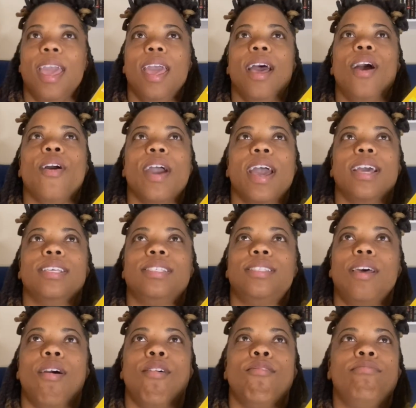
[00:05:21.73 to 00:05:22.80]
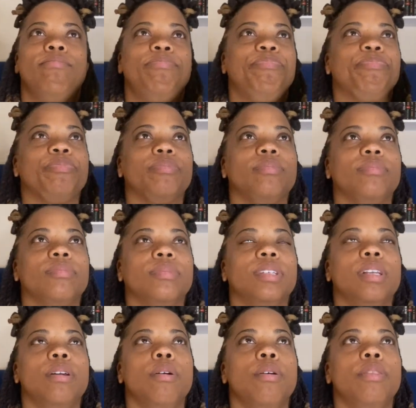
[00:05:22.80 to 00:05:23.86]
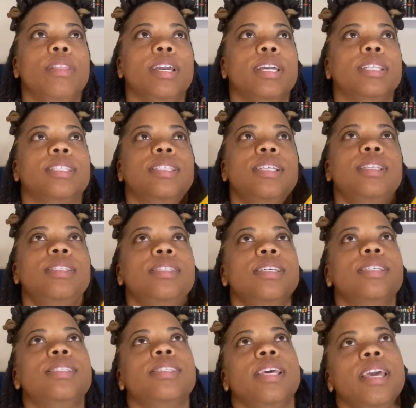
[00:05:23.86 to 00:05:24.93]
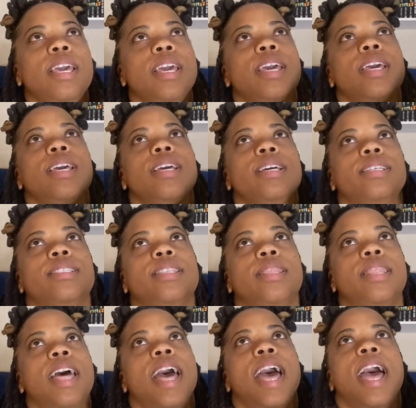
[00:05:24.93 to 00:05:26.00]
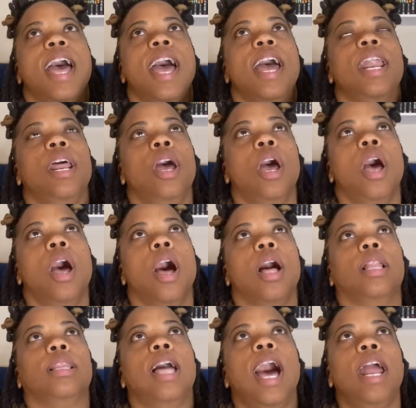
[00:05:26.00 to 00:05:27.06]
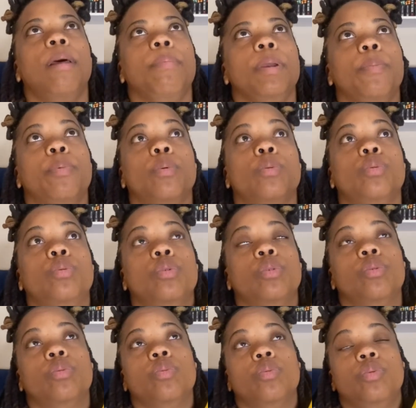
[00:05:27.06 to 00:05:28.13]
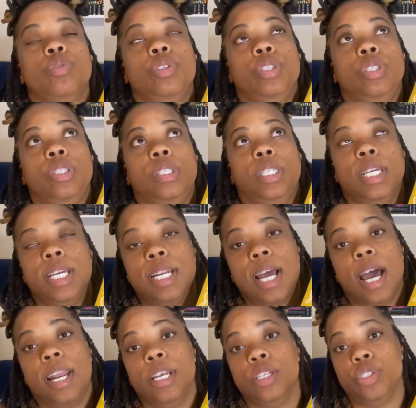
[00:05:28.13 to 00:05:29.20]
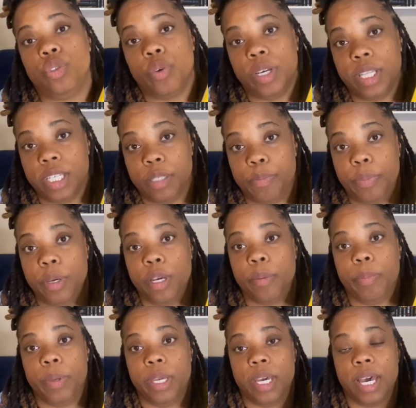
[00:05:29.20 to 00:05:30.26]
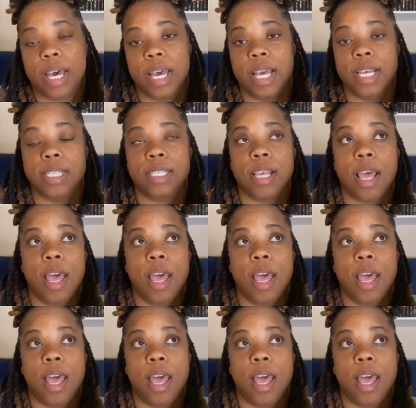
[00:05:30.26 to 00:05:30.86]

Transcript: Okay, so the consensus is that a lot of people did not enjoy this book because